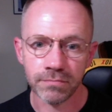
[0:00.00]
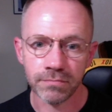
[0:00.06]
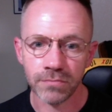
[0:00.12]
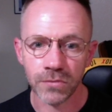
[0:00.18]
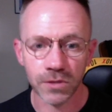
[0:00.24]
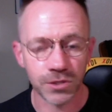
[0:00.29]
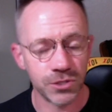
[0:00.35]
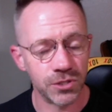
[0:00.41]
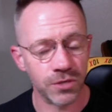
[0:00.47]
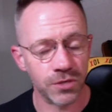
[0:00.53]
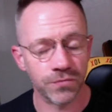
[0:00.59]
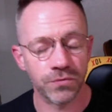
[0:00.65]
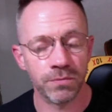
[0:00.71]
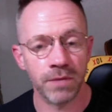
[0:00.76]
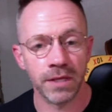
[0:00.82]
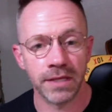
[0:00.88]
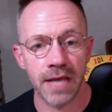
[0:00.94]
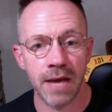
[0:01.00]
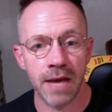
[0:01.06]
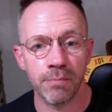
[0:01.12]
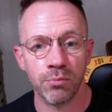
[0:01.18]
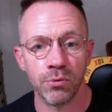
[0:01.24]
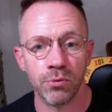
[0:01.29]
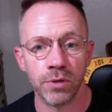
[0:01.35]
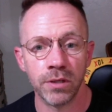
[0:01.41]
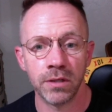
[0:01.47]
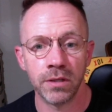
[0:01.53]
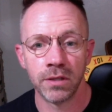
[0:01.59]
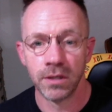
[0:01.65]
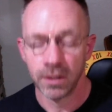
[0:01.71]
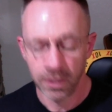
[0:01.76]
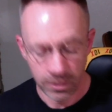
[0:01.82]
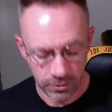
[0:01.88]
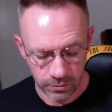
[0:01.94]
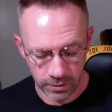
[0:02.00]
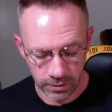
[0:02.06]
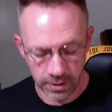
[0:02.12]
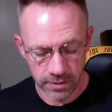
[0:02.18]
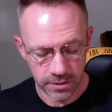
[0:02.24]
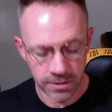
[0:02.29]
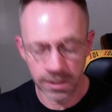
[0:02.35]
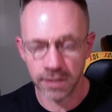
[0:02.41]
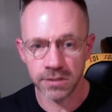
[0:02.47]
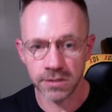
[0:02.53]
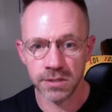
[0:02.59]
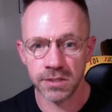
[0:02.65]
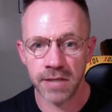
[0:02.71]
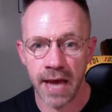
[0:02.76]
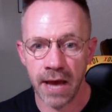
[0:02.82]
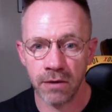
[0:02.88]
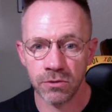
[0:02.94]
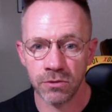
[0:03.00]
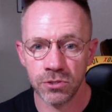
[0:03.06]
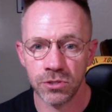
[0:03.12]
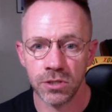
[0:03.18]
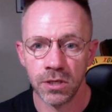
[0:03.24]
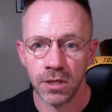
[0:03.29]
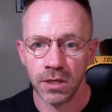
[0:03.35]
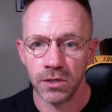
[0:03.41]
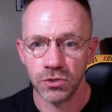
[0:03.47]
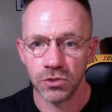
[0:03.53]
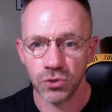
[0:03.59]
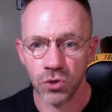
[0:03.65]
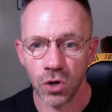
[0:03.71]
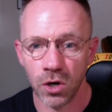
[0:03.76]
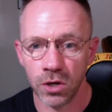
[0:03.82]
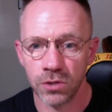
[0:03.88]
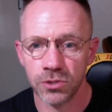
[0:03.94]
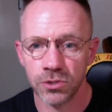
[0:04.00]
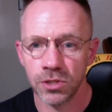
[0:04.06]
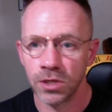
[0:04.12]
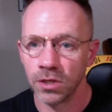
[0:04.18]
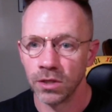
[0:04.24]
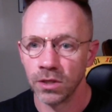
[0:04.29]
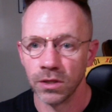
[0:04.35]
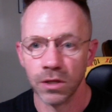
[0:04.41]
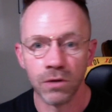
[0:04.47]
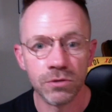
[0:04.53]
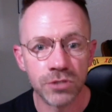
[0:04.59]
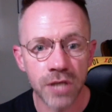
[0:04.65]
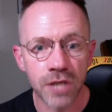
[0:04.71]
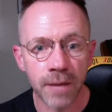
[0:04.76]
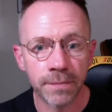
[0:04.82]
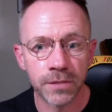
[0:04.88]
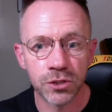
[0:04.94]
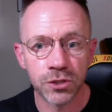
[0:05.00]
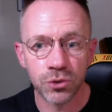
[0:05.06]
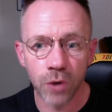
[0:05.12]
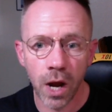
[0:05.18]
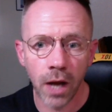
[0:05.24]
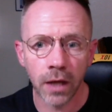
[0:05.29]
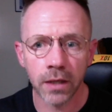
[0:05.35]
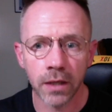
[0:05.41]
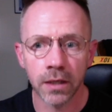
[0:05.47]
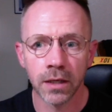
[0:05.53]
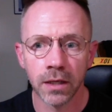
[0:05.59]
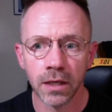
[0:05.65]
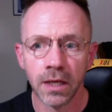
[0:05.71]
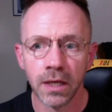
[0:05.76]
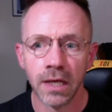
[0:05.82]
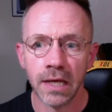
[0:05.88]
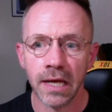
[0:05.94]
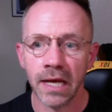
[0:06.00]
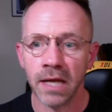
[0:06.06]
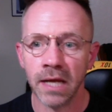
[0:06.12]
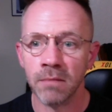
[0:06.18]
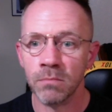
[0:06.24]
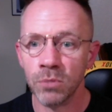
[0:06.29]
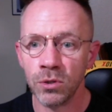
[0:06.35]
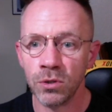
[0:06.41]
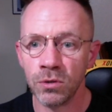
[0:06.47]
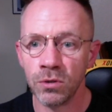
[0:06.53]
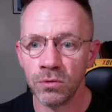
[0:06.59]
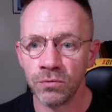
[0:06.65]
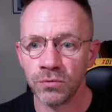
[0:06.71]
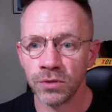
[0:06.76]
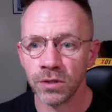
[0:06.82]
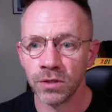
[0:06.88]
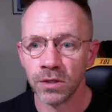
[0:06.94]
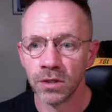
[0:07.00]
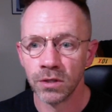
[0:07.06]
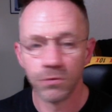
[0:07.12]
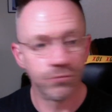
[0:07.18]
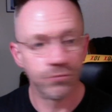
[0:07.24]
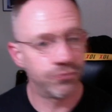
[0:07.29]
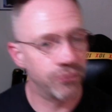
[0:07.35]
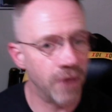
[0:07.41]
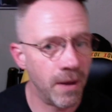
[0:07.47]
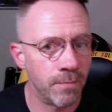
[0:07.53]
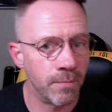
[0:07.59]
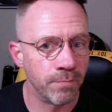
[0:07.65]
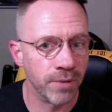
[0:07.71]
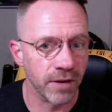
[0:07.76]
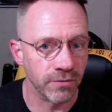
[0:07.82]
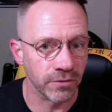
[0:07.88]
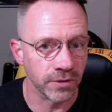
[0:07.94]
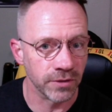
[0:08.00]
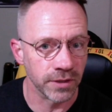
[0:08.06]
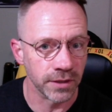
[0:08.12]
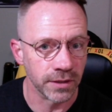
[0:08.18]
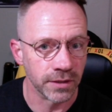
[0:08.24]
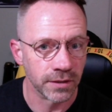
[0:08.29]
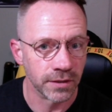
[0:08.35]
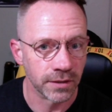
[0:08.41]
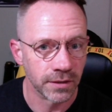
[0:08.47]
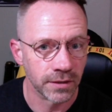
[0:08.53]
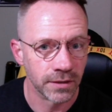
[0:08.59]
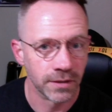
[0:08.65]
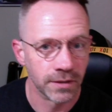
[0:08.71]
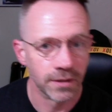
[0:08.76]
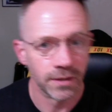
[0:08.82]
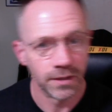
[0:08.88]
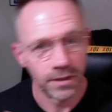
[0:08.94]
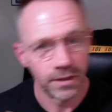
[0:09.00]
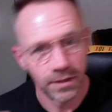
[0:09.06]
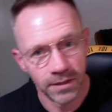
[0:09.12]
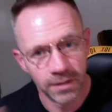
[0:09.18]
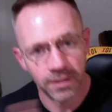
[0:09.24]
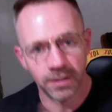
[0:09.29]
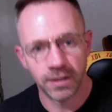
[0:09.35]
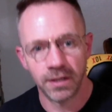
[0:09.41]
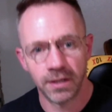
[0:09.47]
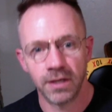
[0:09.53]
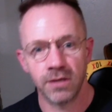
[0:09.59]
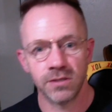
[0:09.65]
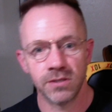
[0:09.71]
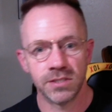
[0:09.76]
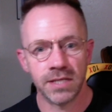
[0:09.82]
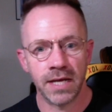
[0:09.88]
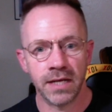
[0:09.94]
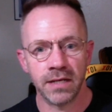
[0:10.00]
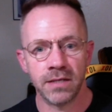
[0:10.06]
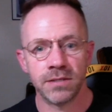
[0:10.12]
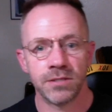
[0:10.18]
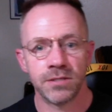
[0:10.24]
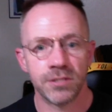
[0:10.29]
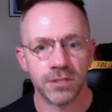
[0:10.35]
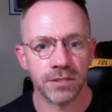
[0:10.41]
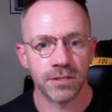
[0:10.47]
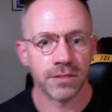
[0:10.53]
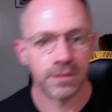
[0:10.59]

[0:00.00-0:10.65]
So from at that point, Grant sells his house, his cars, loads up the truck, and moved from Beverly Hills, that is,